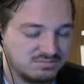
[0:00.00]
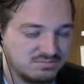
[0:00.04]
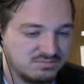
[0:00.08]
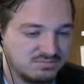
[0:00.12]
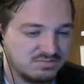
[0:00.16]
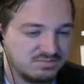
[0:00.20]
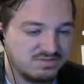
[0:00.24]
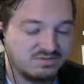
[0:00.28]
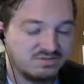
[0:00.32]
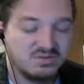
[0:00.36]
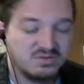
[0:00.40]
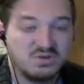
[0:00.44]

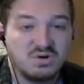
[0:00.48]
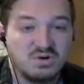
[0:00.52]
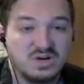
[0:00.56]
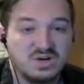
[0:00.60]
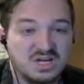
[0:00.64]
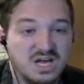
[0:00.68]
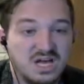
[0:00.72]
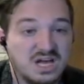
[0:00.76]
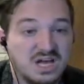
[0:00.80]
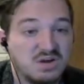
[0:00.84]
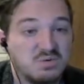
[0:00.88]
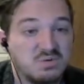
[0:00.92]
Even though I
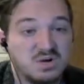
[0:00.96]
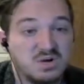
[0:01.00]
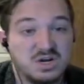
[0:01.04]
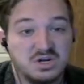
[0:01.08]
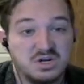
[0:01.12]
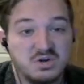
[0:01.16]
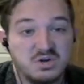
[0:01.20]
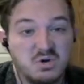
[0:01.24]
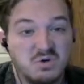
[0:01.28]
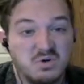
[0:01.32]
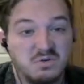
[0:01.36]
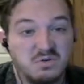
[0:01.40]
kind of want a
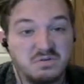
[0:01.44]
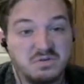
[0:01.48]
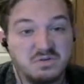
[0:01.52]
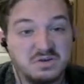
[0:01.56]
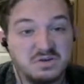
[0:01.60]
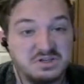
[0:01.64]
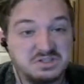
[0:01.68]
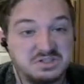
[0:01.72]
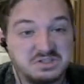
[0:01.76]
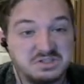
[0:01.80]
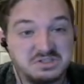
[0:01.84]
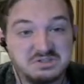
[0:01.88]

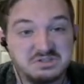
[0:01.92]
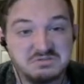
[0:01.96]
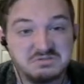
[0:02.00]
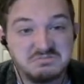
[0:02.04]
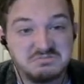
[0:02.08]
goldfish.